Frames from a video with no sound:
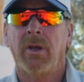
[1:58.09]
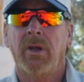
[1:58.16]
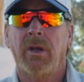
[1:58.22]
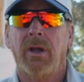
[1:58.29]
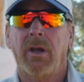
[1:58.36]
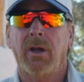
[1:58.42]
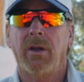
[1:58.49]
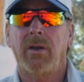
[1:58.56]

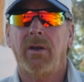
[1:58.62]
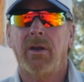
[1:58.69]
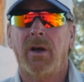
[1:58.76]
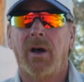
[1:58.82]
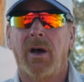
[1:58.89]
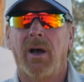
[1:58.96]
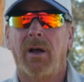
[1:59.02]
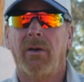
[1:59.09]
and
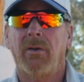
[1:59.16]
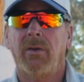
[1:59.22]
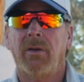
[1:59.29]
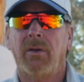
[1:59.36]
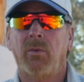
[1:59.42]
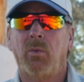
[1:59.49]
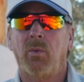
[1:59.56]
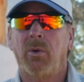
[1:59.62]

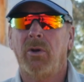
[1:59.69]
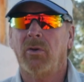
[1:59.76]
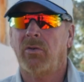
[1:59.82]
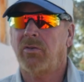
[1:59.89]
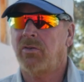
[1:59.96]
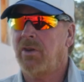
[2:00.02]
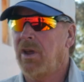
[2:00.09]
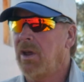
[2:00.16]
it will
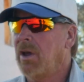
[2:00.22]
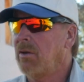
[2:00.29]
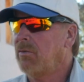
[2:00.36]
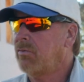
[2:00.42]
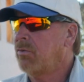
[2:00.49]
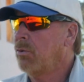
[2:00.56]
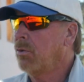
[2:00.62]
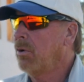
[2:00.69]
stand
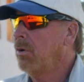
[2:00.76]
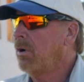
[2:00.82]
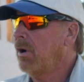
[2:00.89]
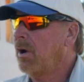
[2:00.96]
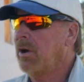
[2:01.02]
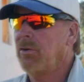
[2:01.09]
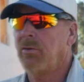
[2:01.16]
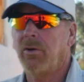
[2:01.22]
for
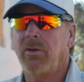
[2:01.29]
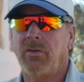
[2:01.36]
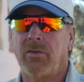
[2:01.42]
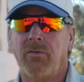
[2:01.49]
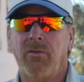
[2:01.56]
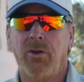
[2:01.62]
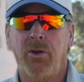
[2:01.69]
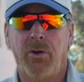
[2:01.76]
hundreds
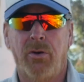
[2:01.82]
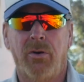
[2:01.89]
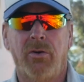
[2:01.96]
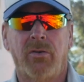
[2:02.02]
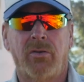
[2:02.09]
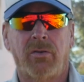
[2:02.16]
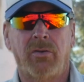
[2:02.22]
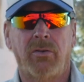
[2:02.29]
of
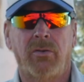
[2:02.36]
years.